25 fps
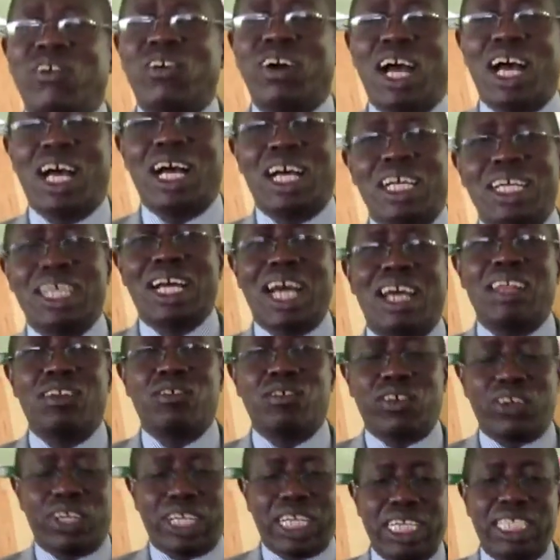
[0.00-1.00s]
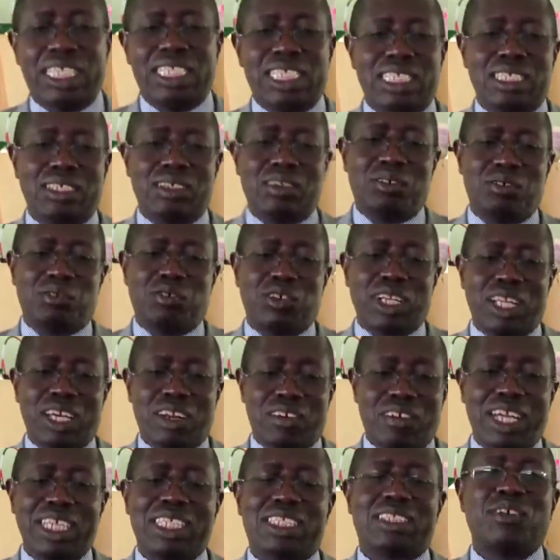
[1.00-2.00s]
are advocating for the
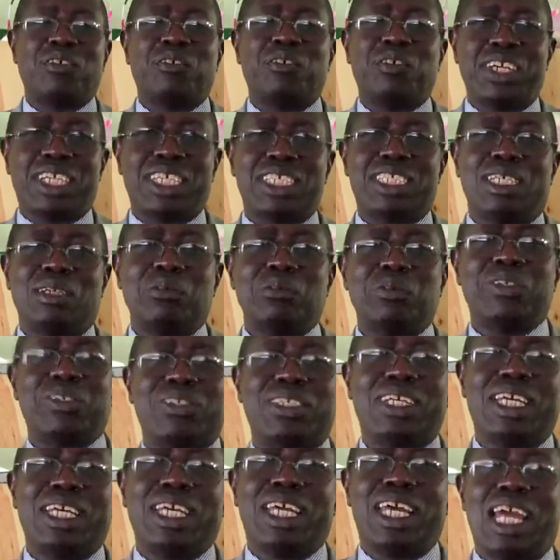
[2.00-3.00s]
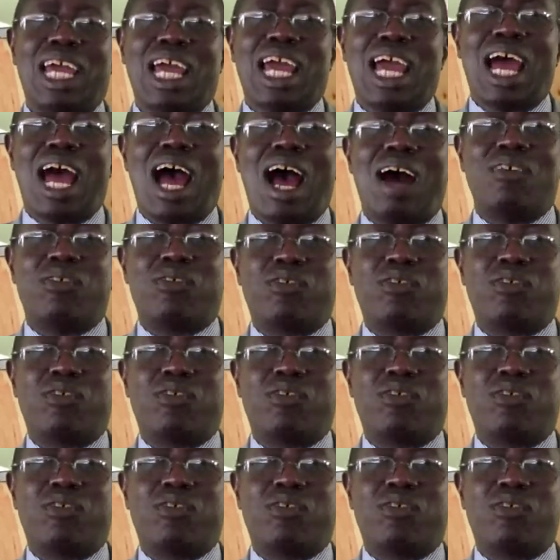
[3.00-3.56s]
rights of victims have